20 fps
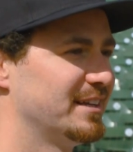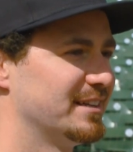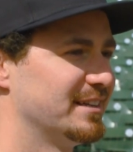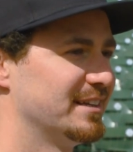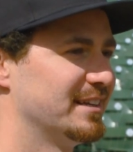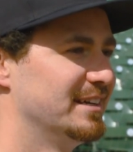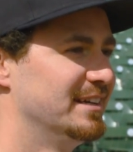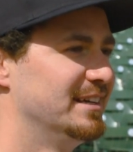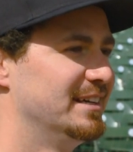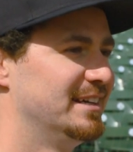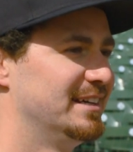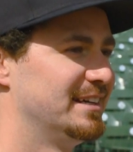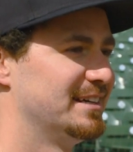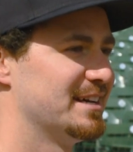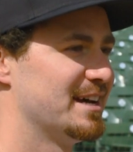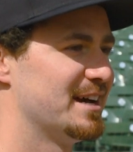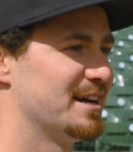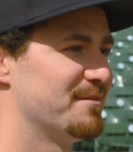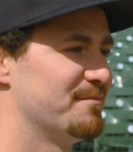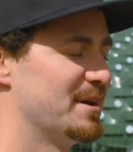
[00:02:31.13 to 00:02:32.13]

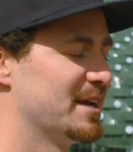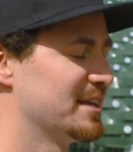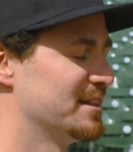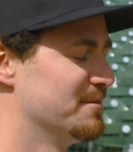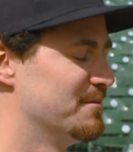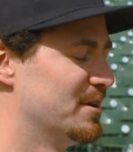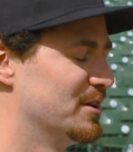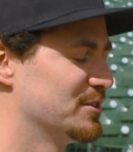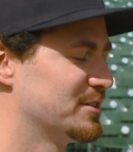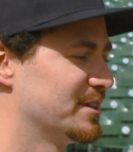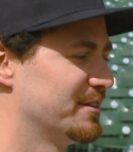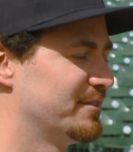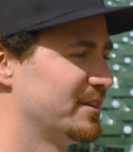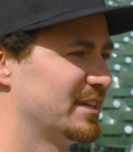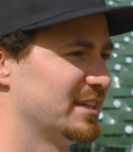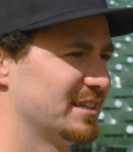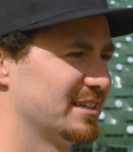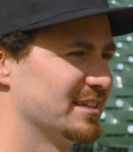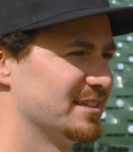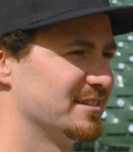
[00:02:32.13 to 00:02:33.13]
and making the most of
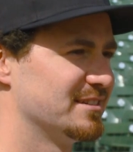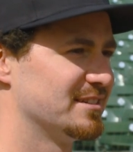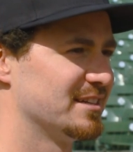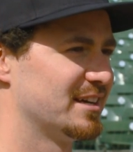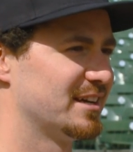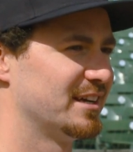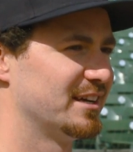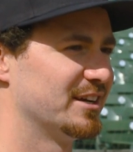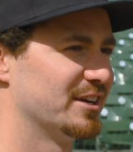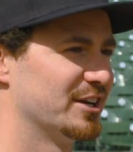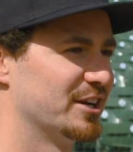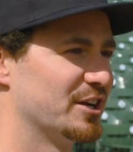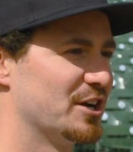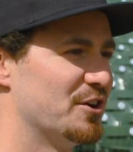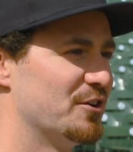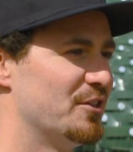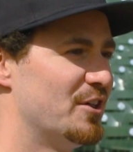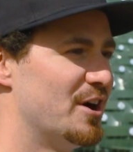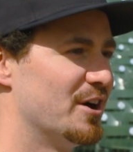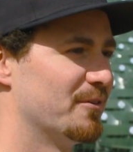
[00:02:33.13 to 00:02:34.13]
it, because you're going to
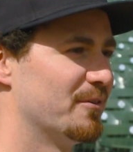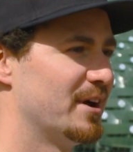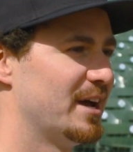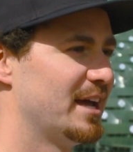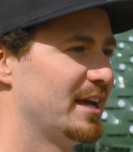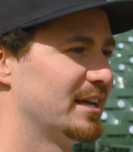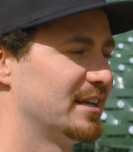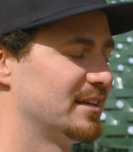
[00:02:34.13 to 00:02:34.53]
go a long way,